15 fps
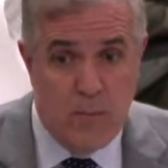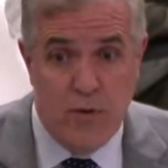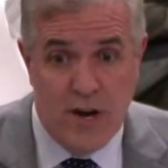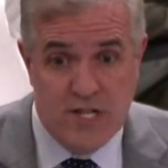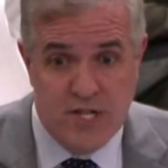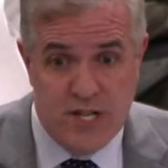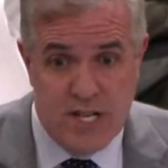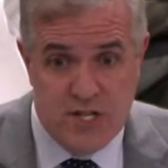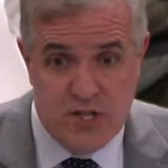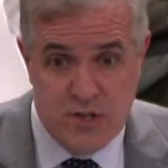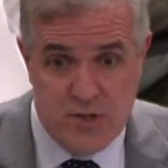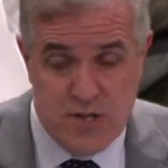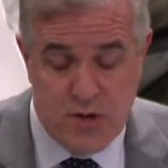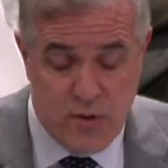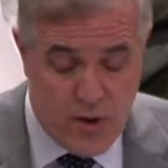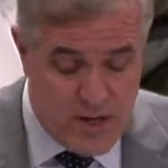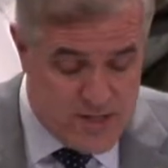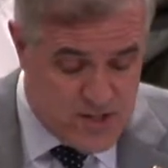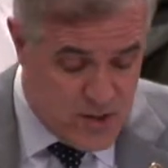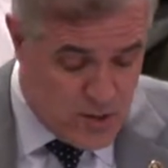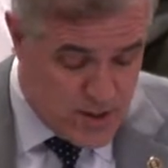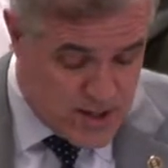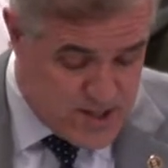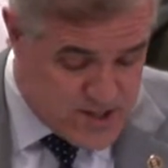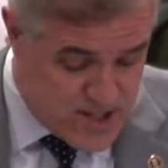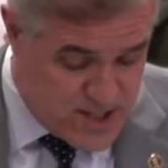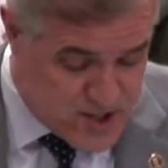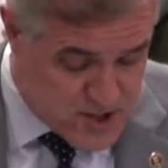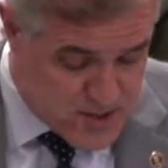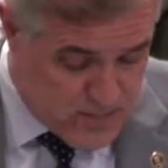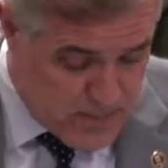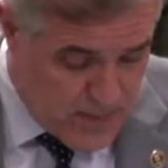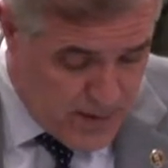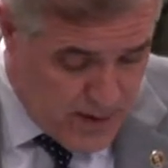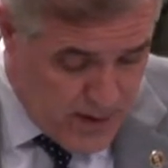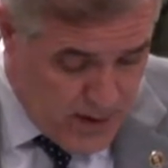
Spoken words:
compression issues across the organization.